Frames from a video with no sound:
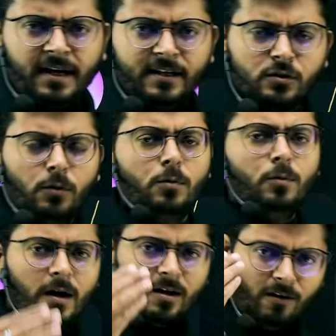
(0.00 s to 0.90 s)
right? So who
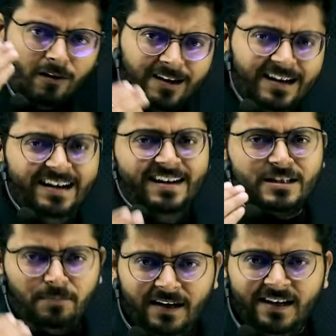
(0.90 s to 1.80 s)
are already
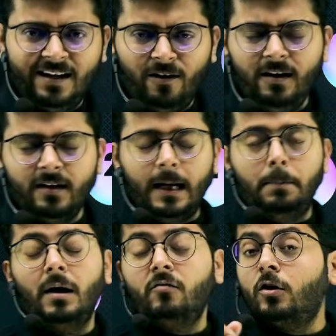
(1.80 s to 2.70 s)
disciplined and all, right?
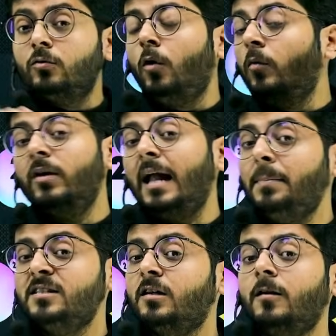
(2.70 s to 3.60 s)
But for what will
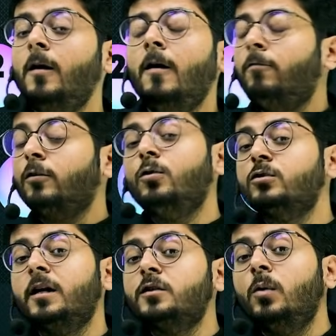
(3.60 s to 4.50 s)
happen, sir, for those
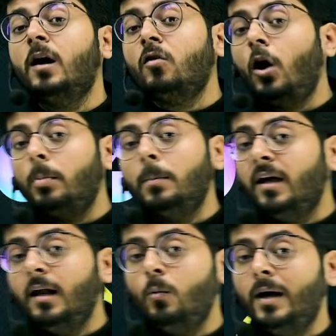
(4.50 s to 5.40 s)
kids who are not
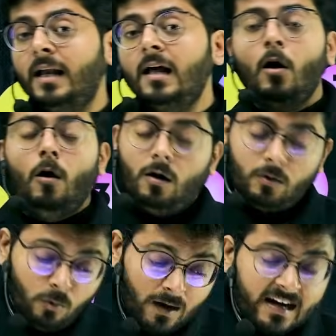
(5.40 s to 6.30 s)
preparing well or
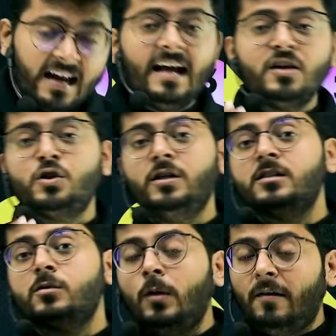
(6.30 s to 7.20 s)
who are
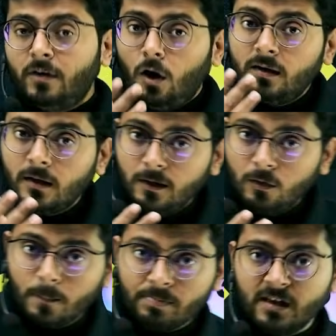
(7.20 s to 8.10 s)
anxious, who have not, you
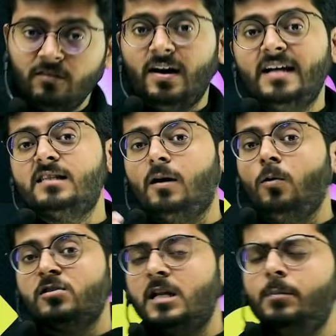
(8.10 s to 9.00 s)
know, revised the
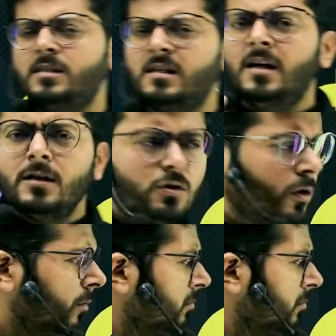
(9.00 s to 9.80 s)
whole syllabus, so